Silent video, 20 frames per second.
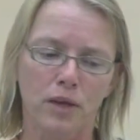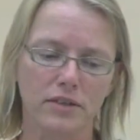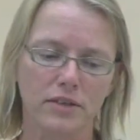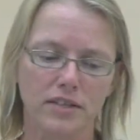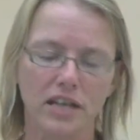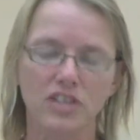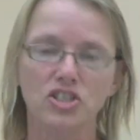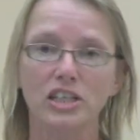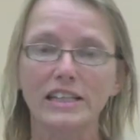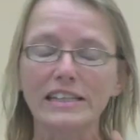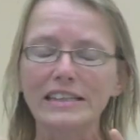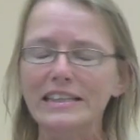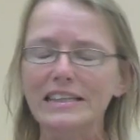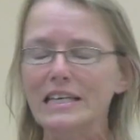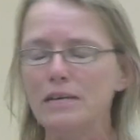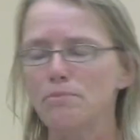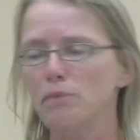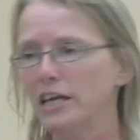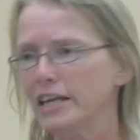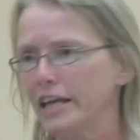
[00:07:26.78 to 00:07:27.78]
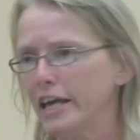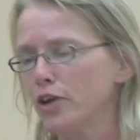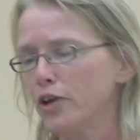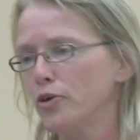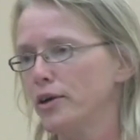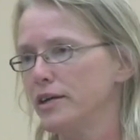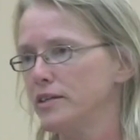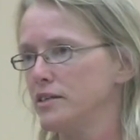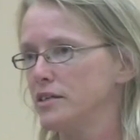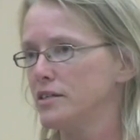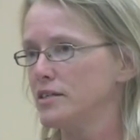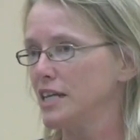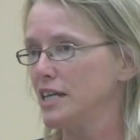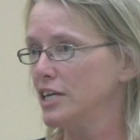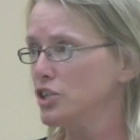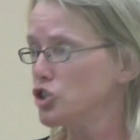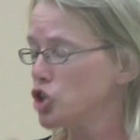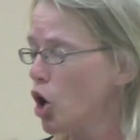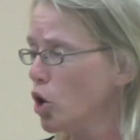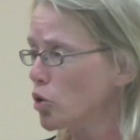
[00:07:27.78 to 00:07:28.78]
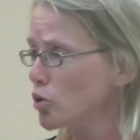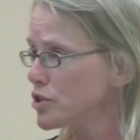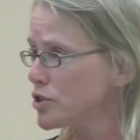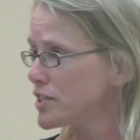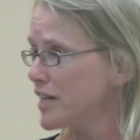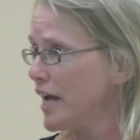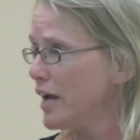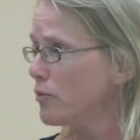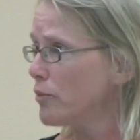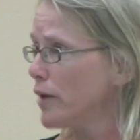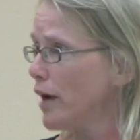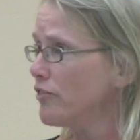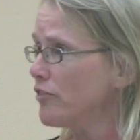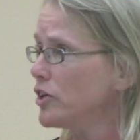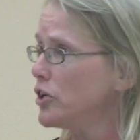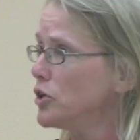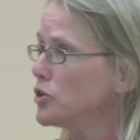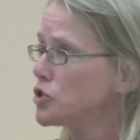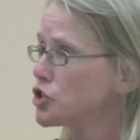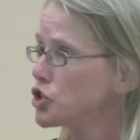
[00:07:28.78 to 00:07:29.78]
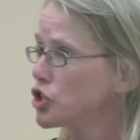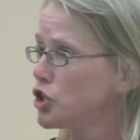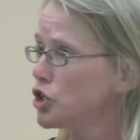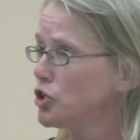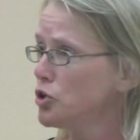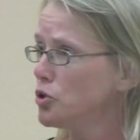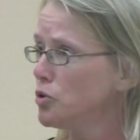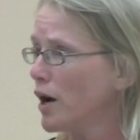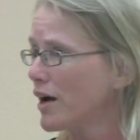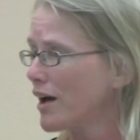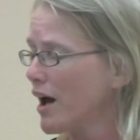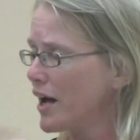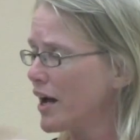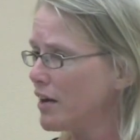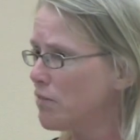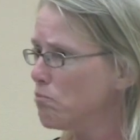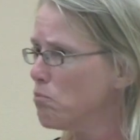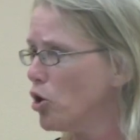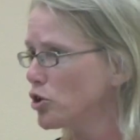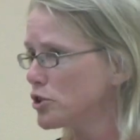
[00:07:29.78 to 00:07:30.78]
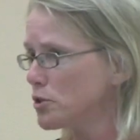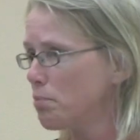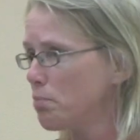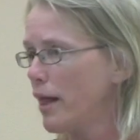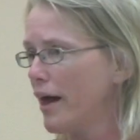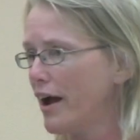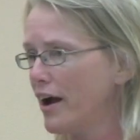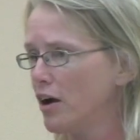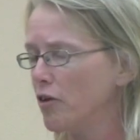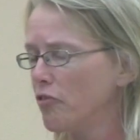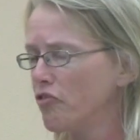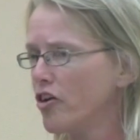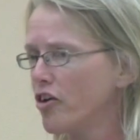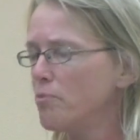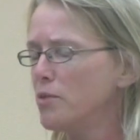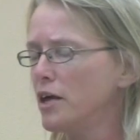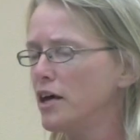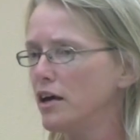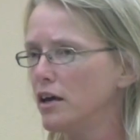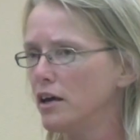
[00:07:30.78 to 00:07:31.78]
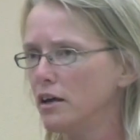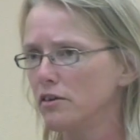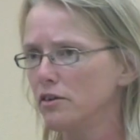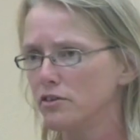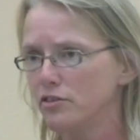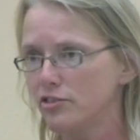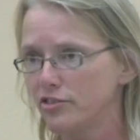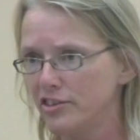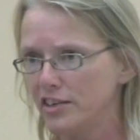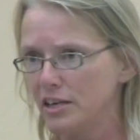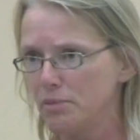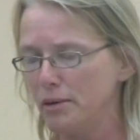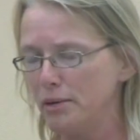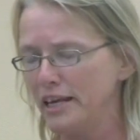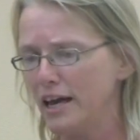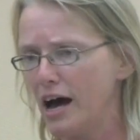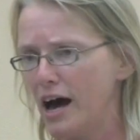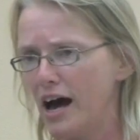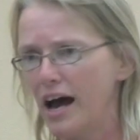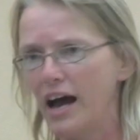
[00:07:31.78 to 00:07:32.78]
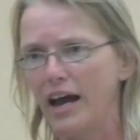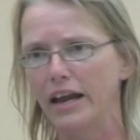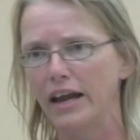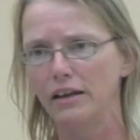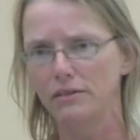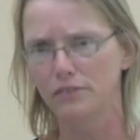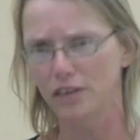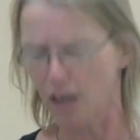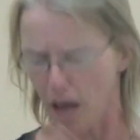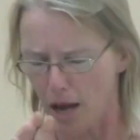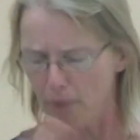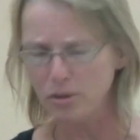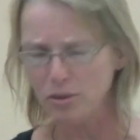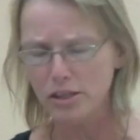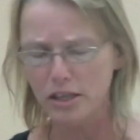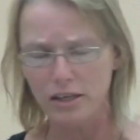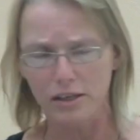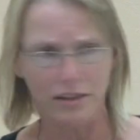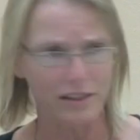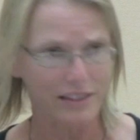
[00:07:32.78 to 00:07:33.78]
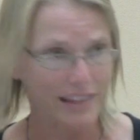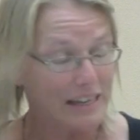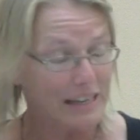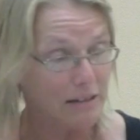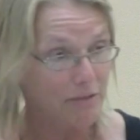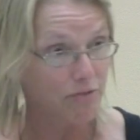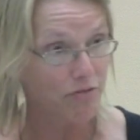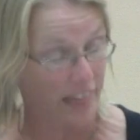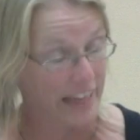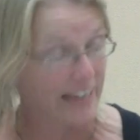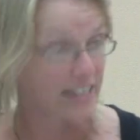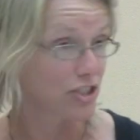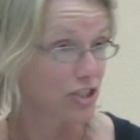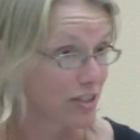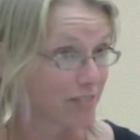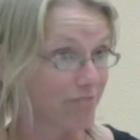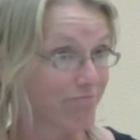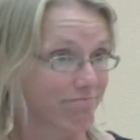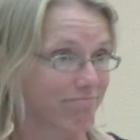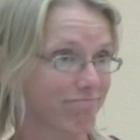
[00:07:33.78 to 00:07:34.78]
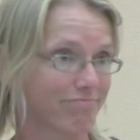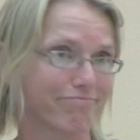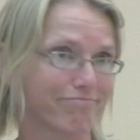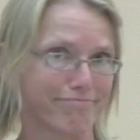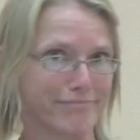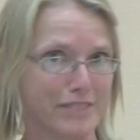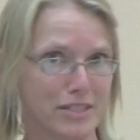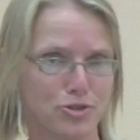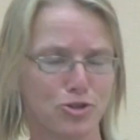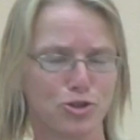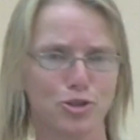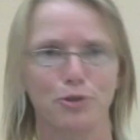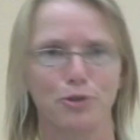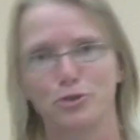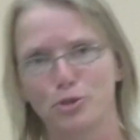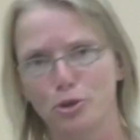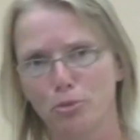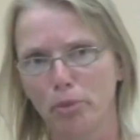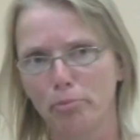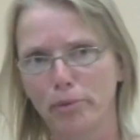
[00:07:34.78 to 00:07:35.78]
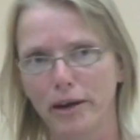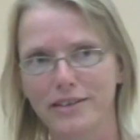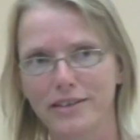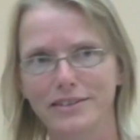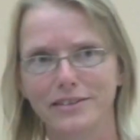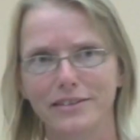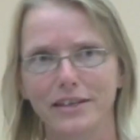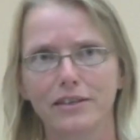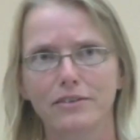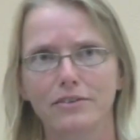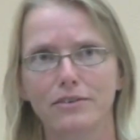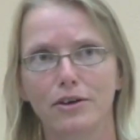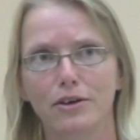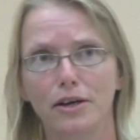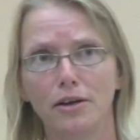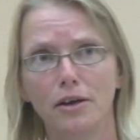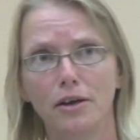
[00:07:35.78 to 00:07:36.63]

essentially limit increases in total state revenues to a kind of multiplier from the CPI, the inflation, consumer price index,